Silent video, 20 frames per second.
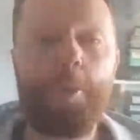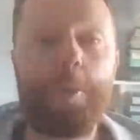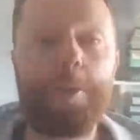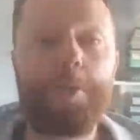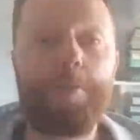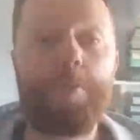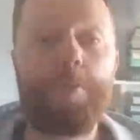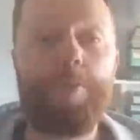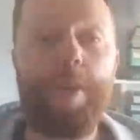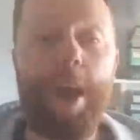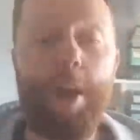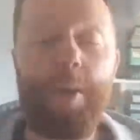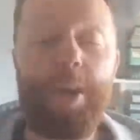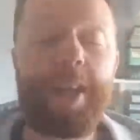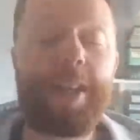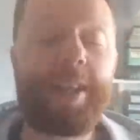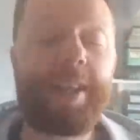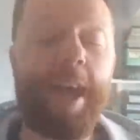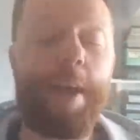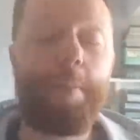was
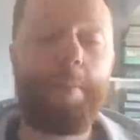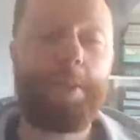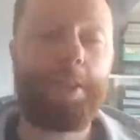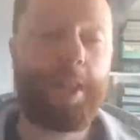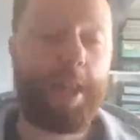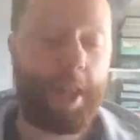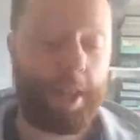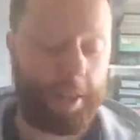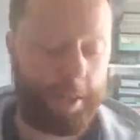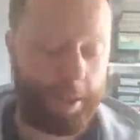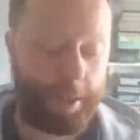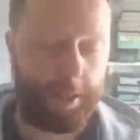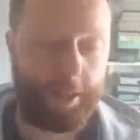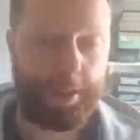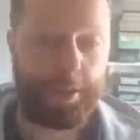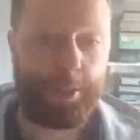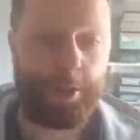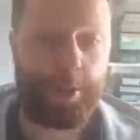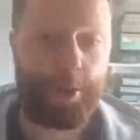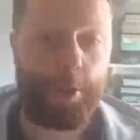very tempted
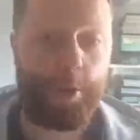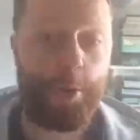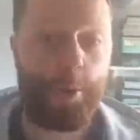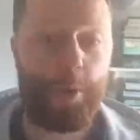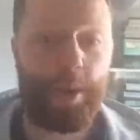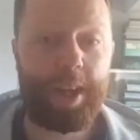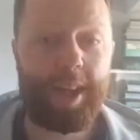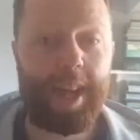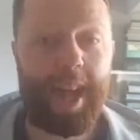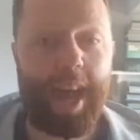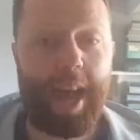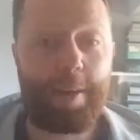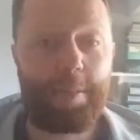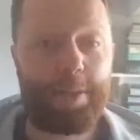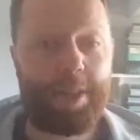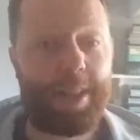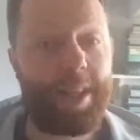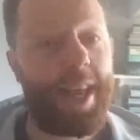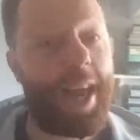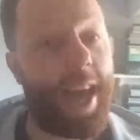to
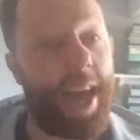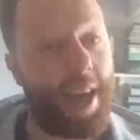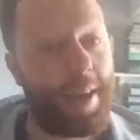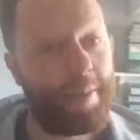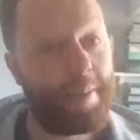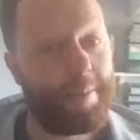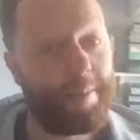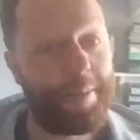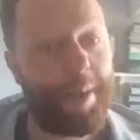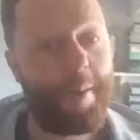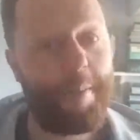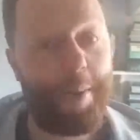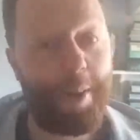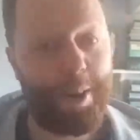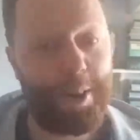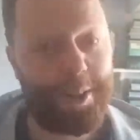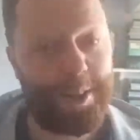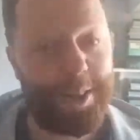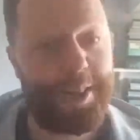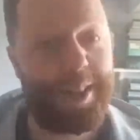captain. Yeah, Brett
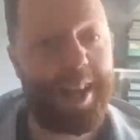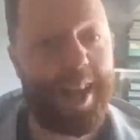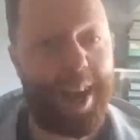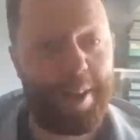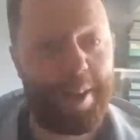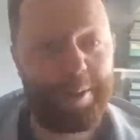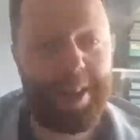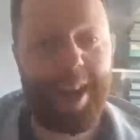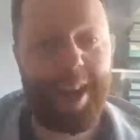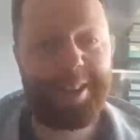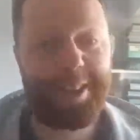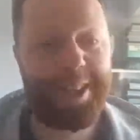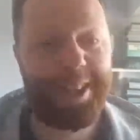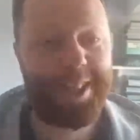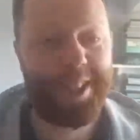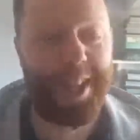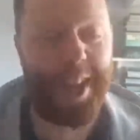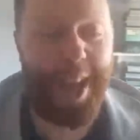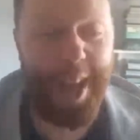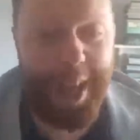Mollison. Yeah, I've captained
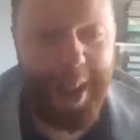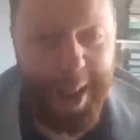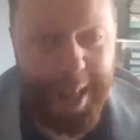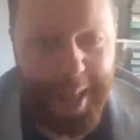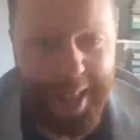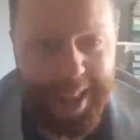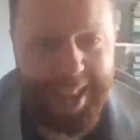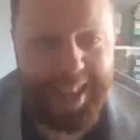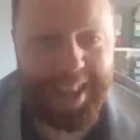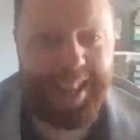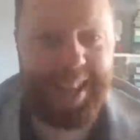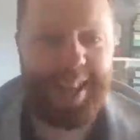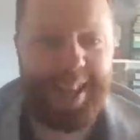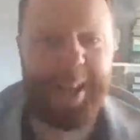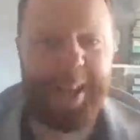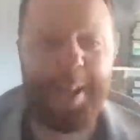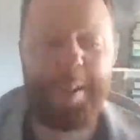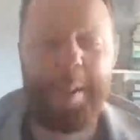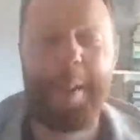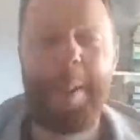
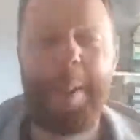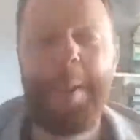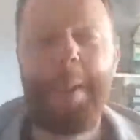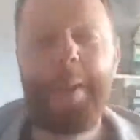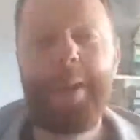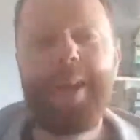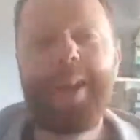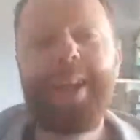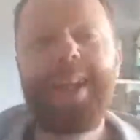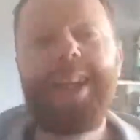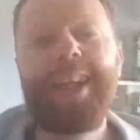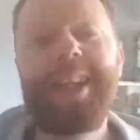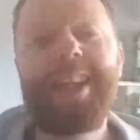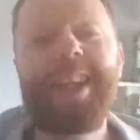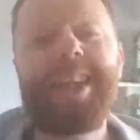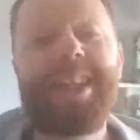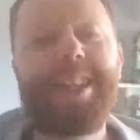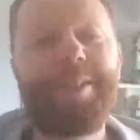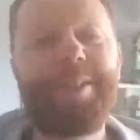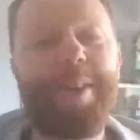Sterling.
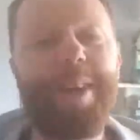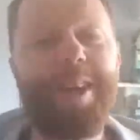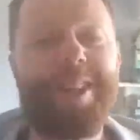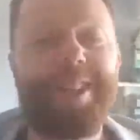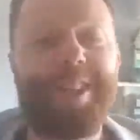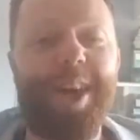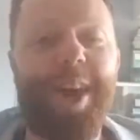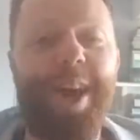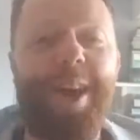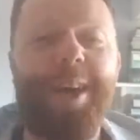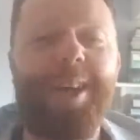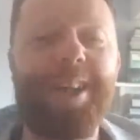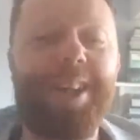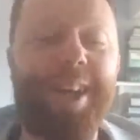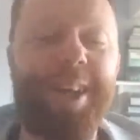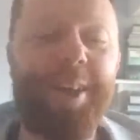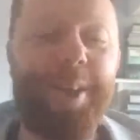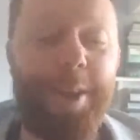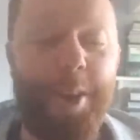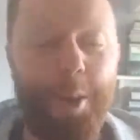This is when I start.
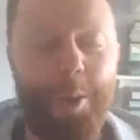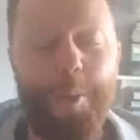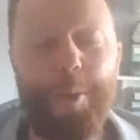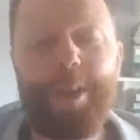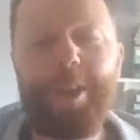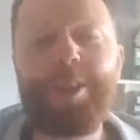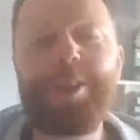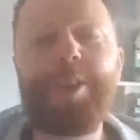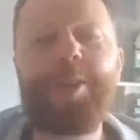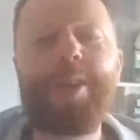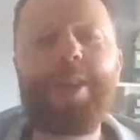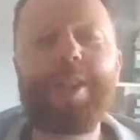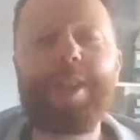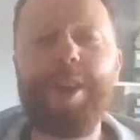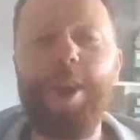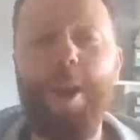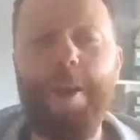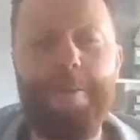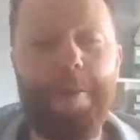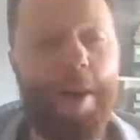When you do these
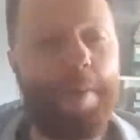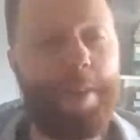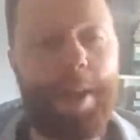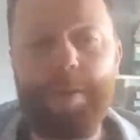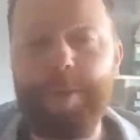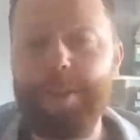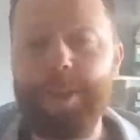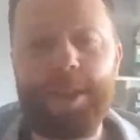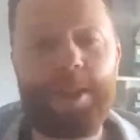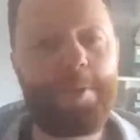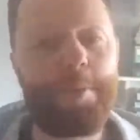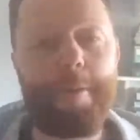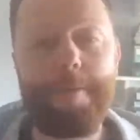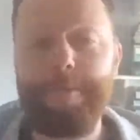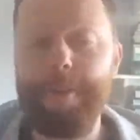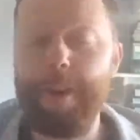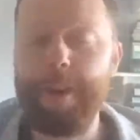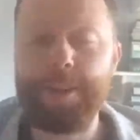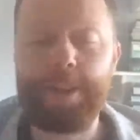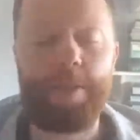live, this is my
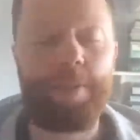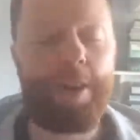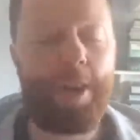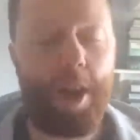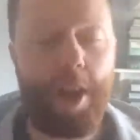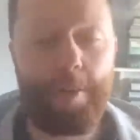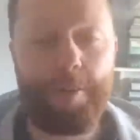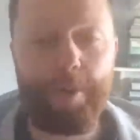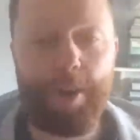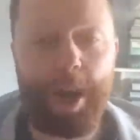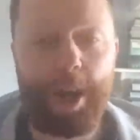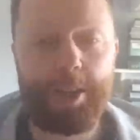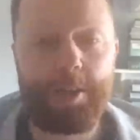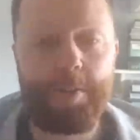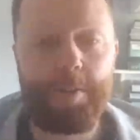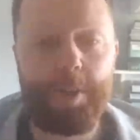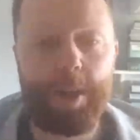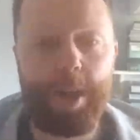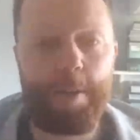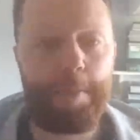first ever live
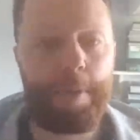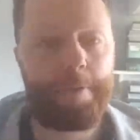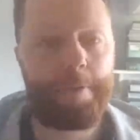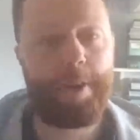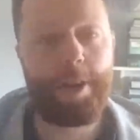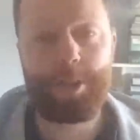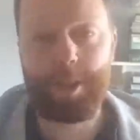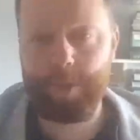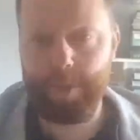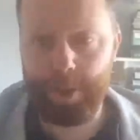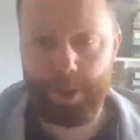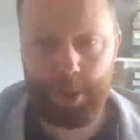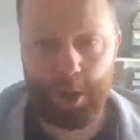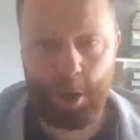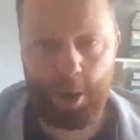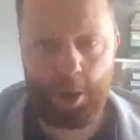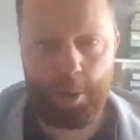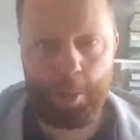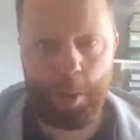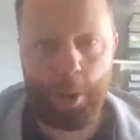reaction video, my first ever
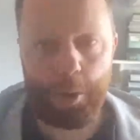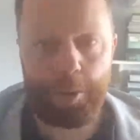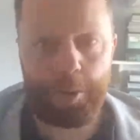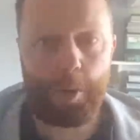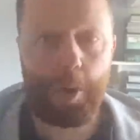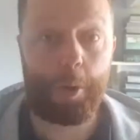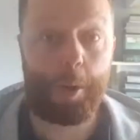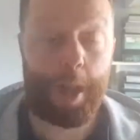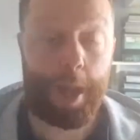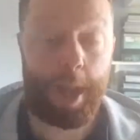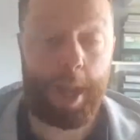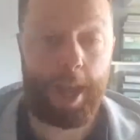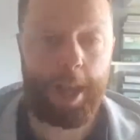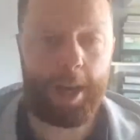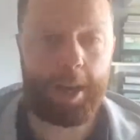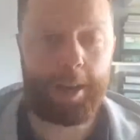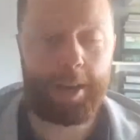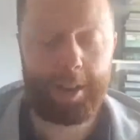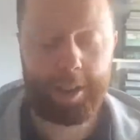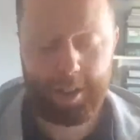solo one on
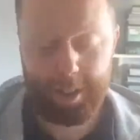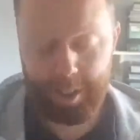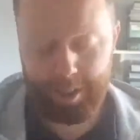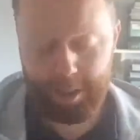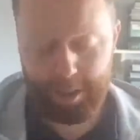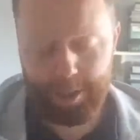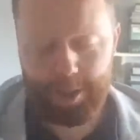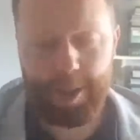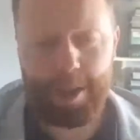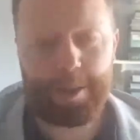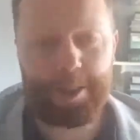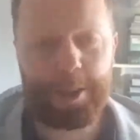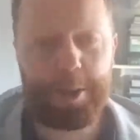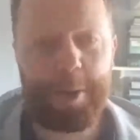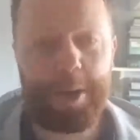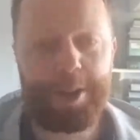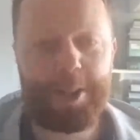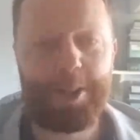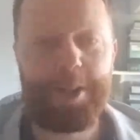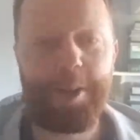here. You start to
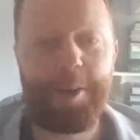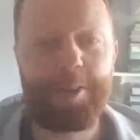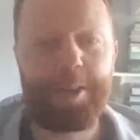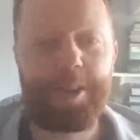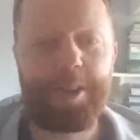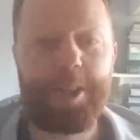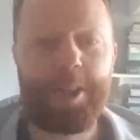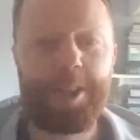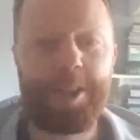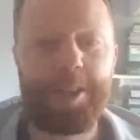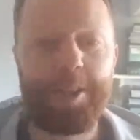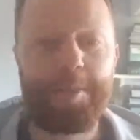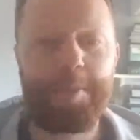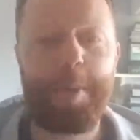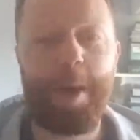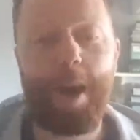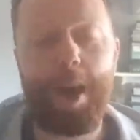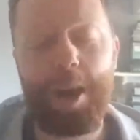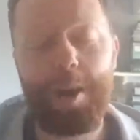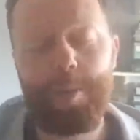question your own decisions.
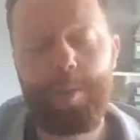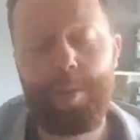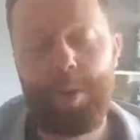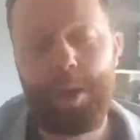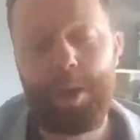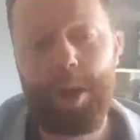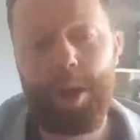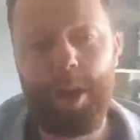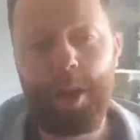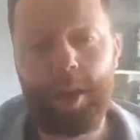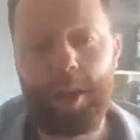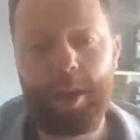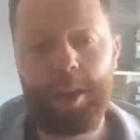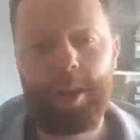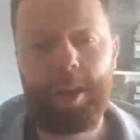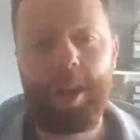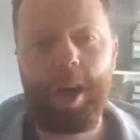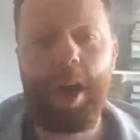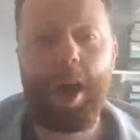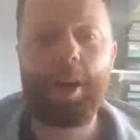But look,
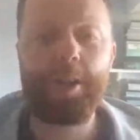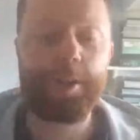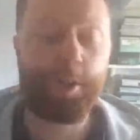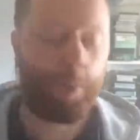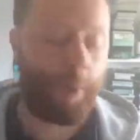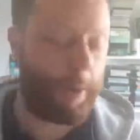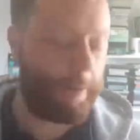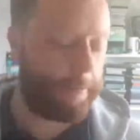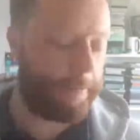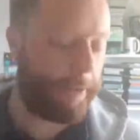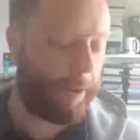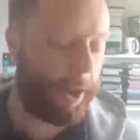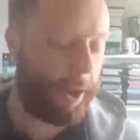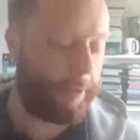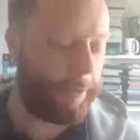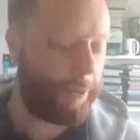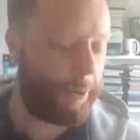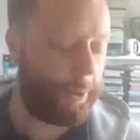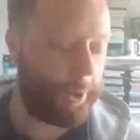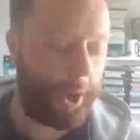I just went for it. I
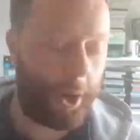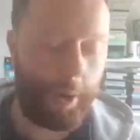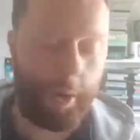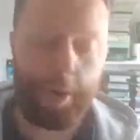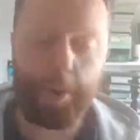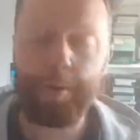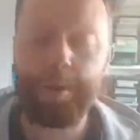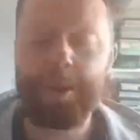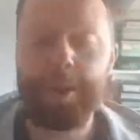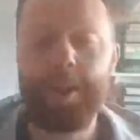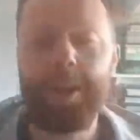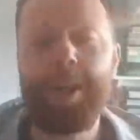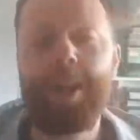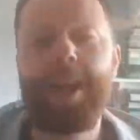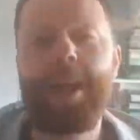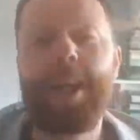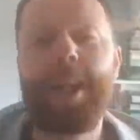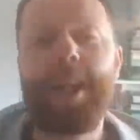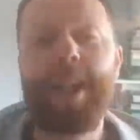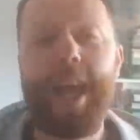thought, go on,
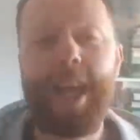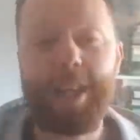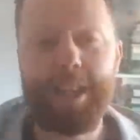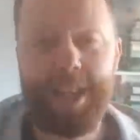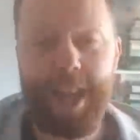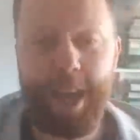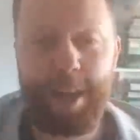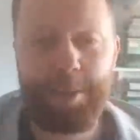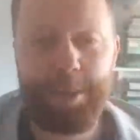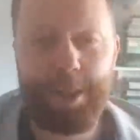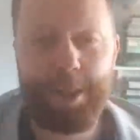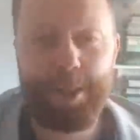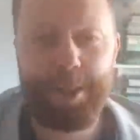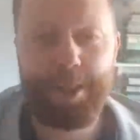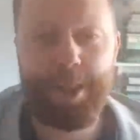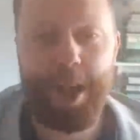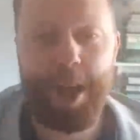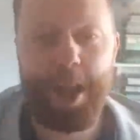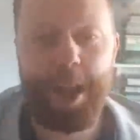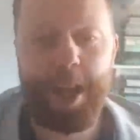let's captain
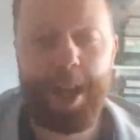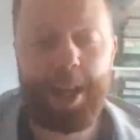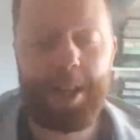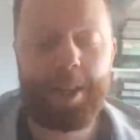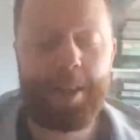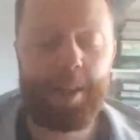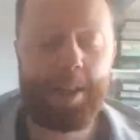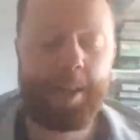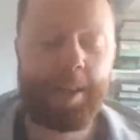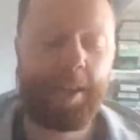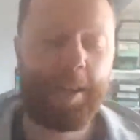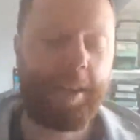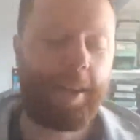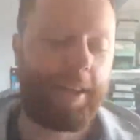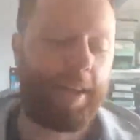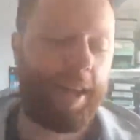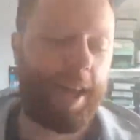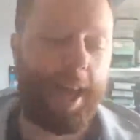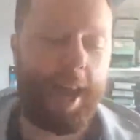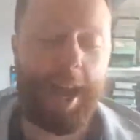Sterling.
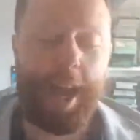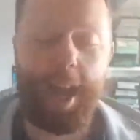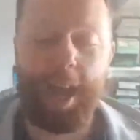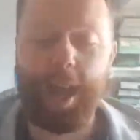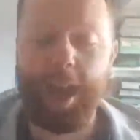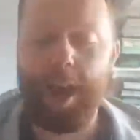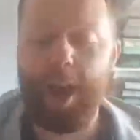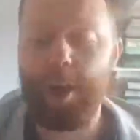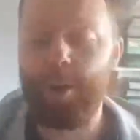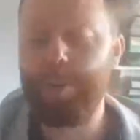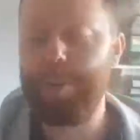I